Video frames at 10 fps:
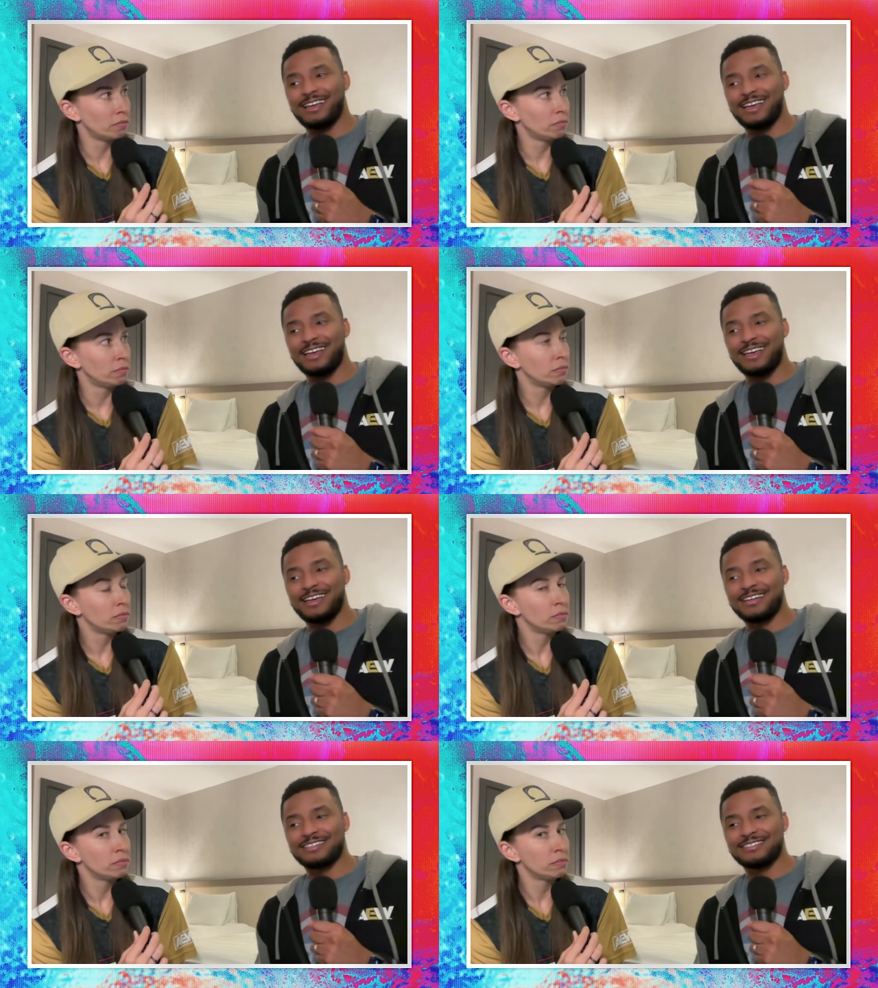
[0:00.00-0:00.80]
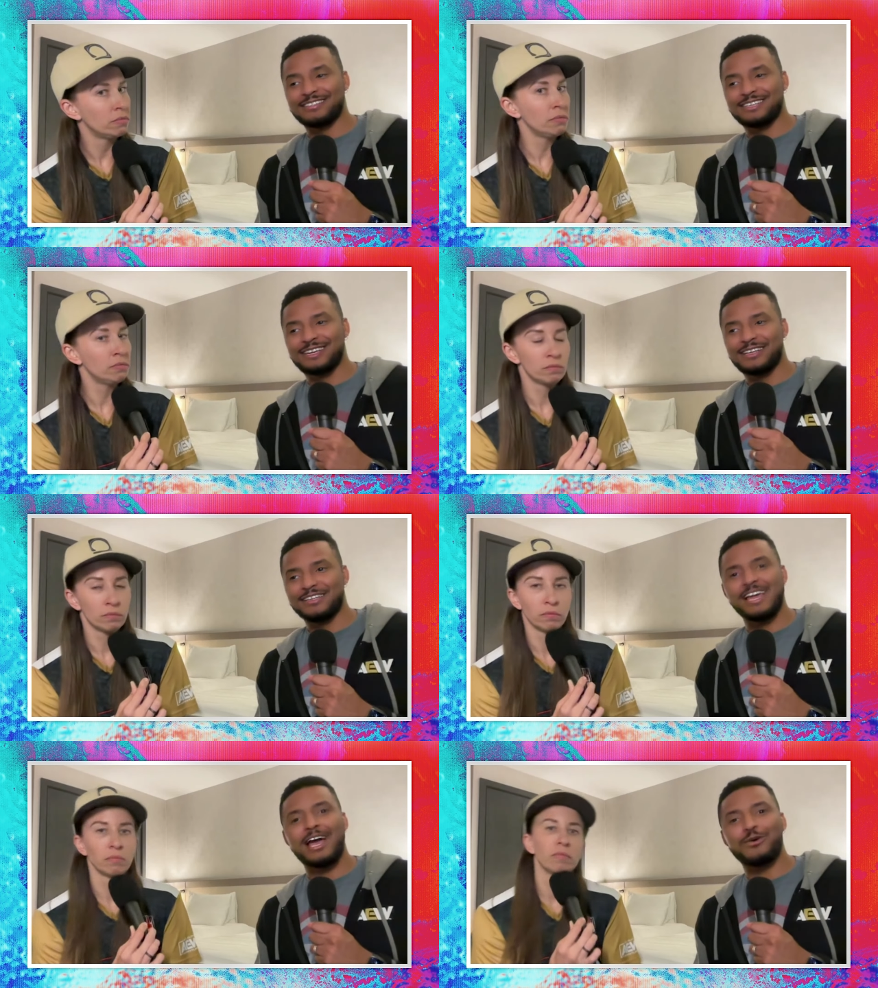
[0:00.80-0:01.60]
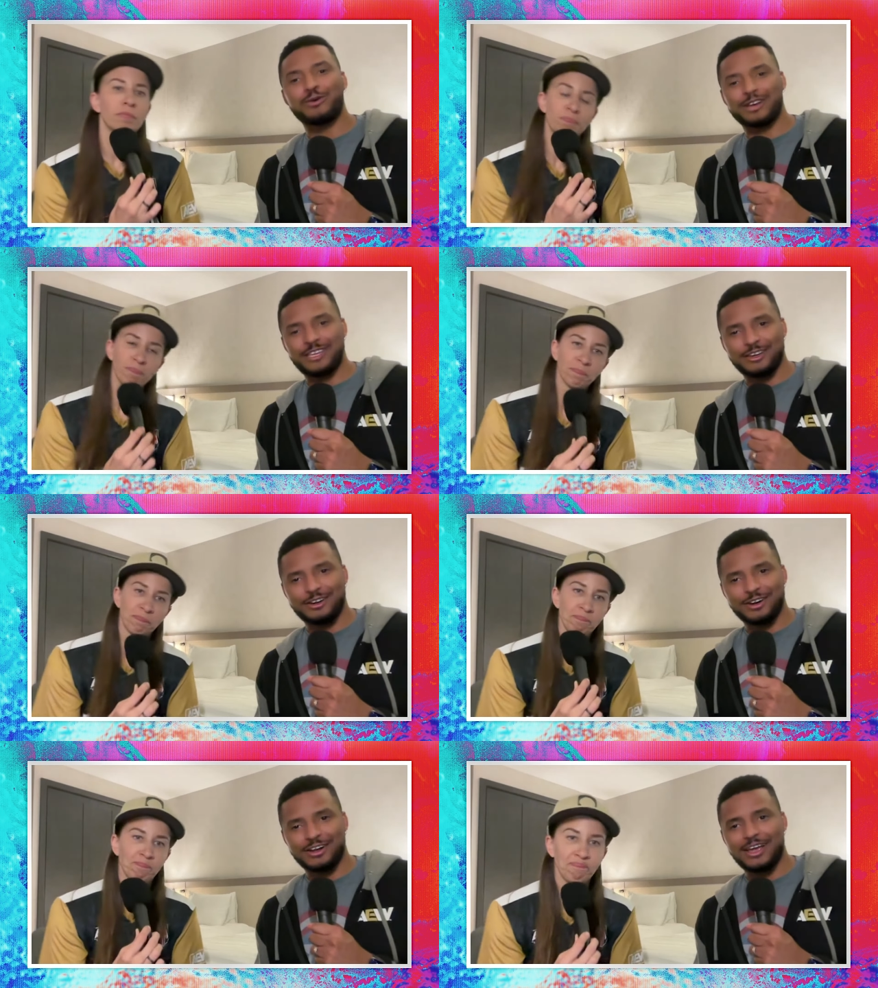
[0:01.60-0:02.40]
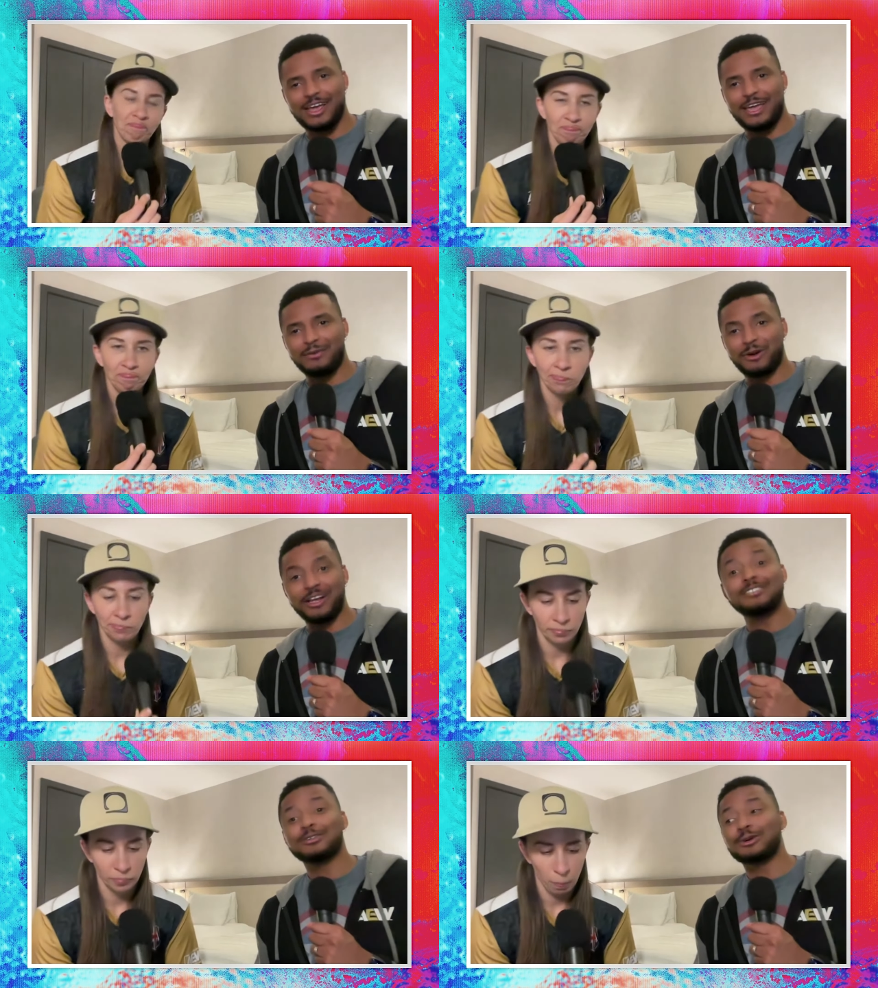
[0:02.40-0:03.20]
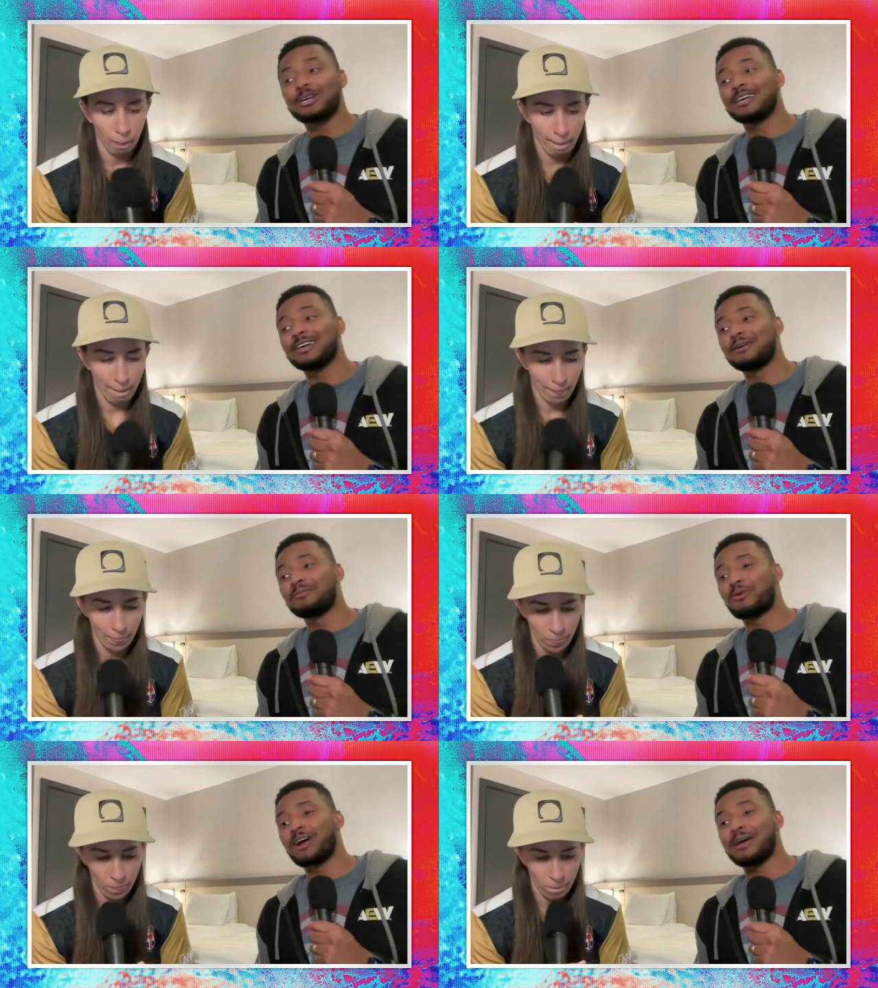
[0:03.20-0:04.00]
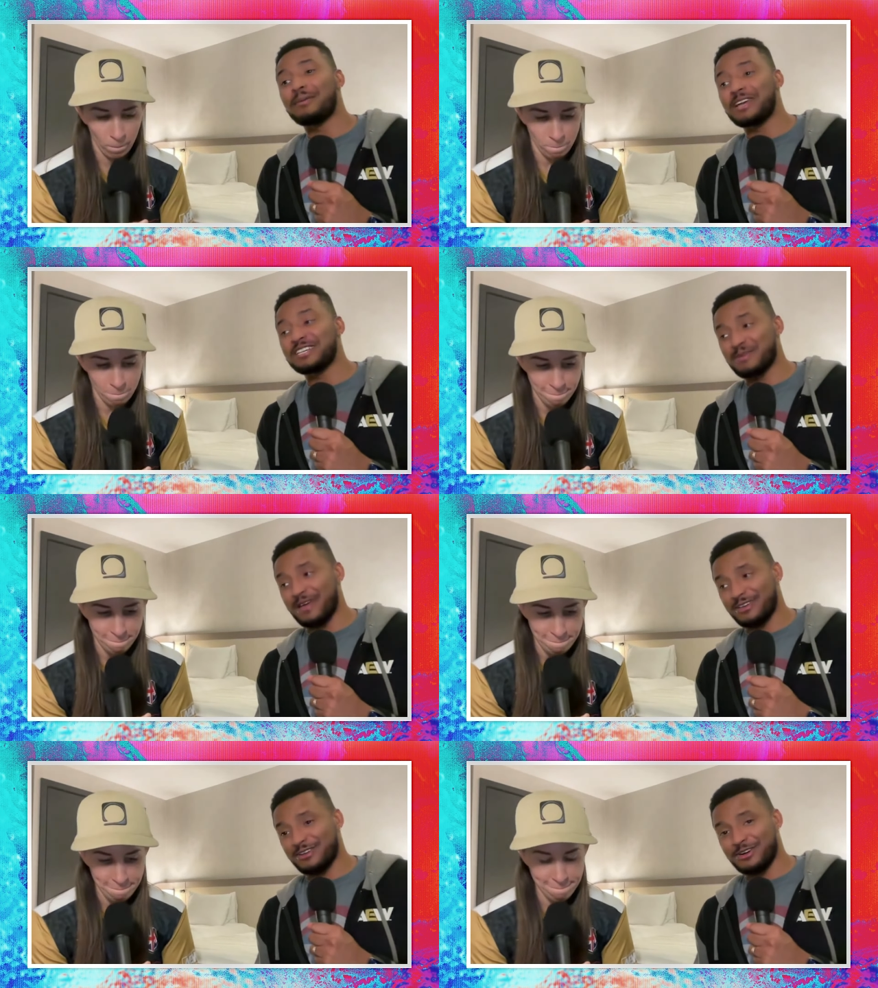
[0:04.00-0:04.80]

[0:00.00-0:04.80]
Speaker 1: And now we're here, and we're entering Mariah May's backyard.